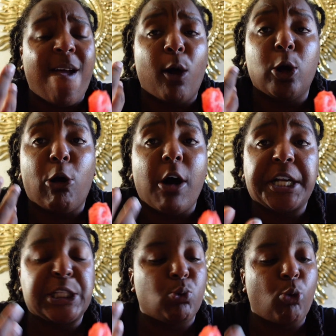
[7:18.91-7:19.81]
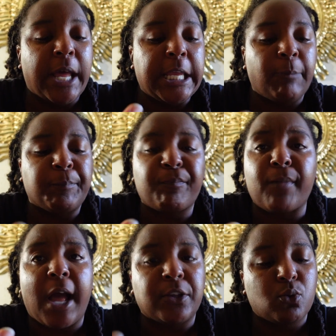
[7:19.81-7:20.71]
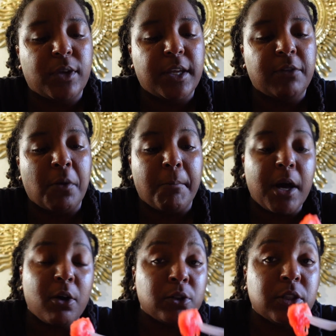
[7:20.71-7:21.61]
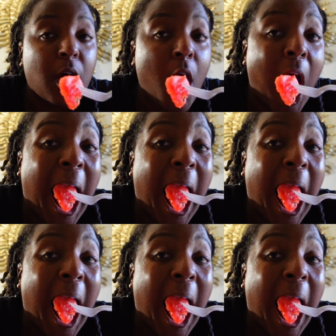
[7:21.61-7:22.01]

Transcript: with all this weight I sweat even more so